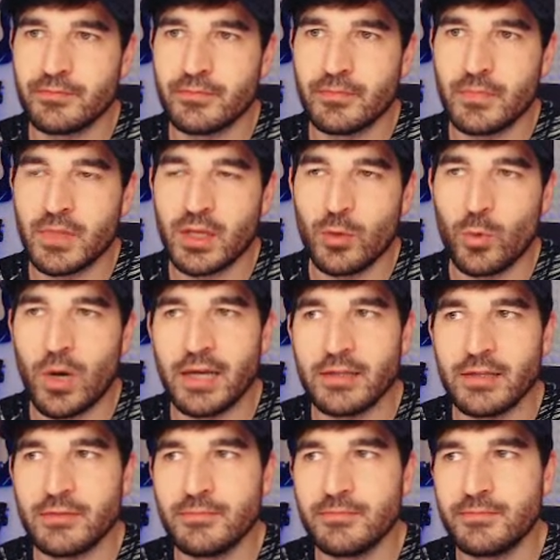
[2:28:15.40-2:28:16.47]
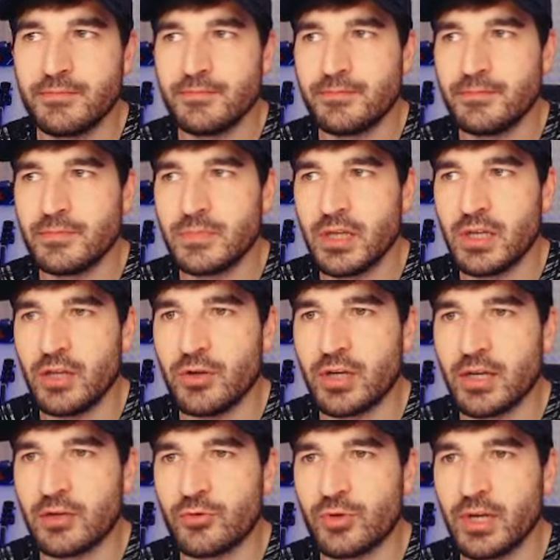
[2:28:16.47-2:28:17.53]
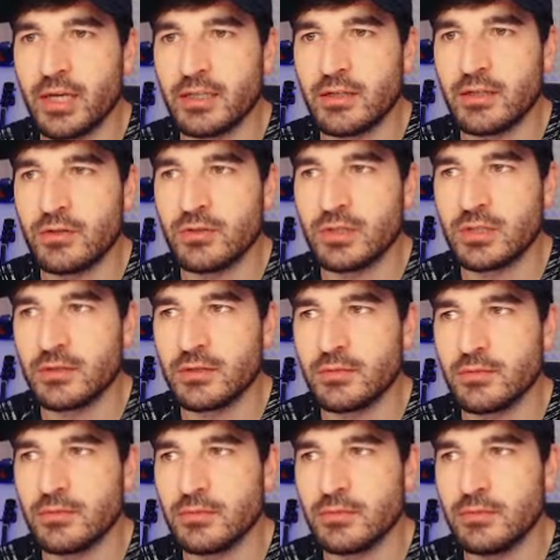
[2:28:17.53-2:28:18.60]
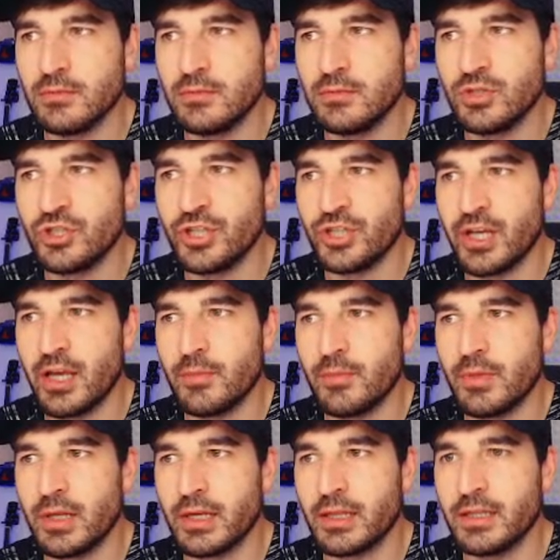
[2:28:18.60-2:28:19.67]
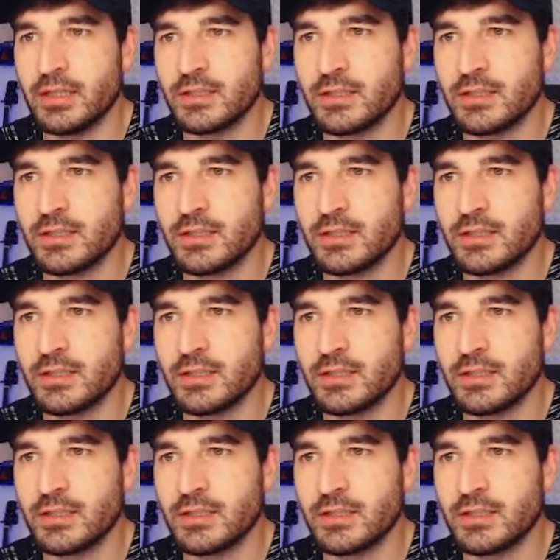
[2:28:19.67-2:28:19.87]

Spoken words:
wide. You can create custom shape like this.